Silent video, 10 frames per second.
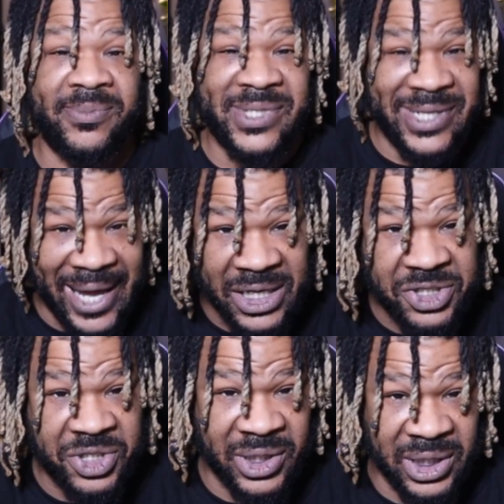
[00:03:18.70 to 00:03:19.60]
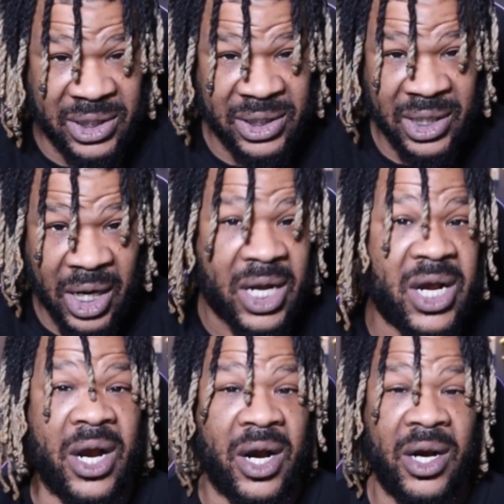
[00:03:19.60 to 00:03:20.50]
naturally
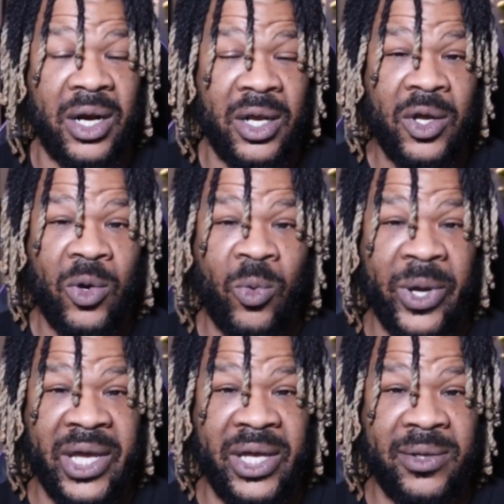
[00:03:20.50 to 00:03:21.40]
occur with